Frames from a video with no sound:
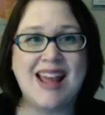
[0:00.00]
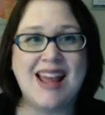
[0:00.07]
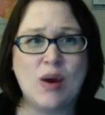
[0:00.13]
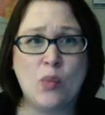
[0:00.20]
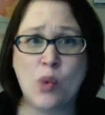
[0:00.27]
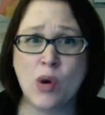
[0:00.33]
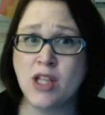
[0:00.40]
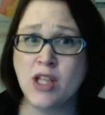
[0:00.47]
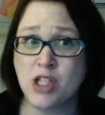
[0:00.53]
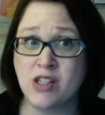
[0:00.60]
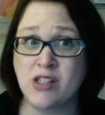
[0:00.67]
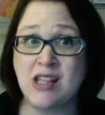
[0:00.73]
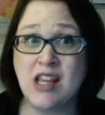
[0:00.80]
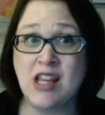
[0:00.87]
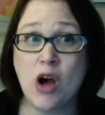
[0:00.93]
which is
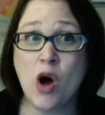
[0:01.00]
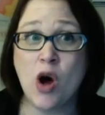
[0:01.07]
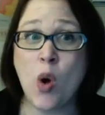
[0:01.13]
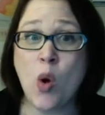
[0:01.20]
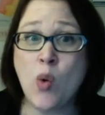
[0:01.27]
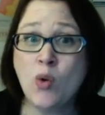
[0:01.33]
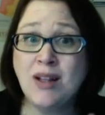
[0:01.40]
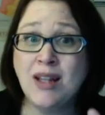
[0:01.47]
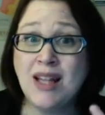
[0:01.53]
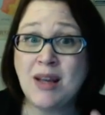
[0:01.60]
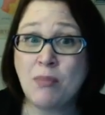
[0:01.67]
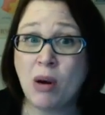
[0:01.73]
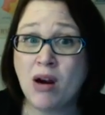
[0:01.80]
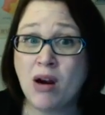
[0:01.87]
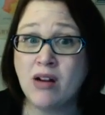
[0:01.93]
the only
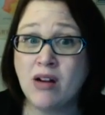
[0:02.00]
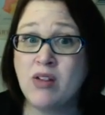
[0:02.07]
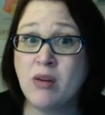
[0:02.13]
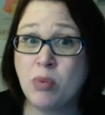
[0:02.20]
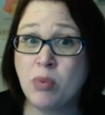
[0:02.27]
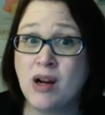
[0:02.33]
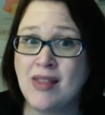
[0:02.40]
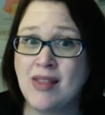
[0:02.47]
part of the brain